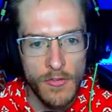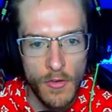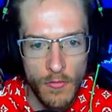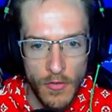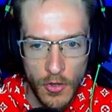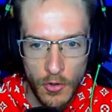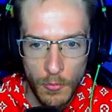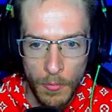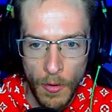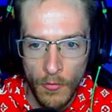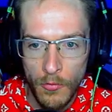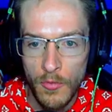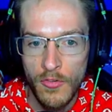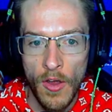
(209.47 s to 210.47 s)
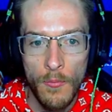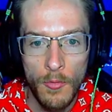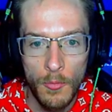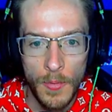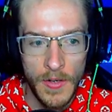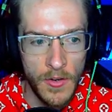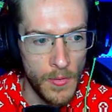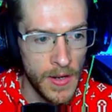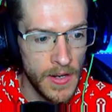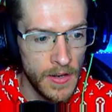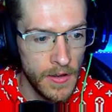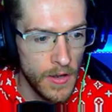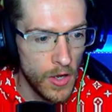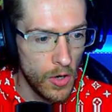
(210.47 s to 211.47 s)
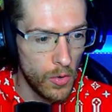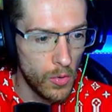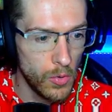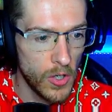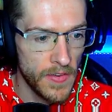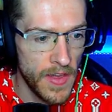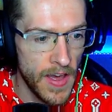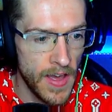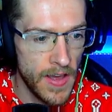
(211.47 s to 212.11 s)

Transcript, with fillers: of the coupons, which I will be doing. Oh, look at that.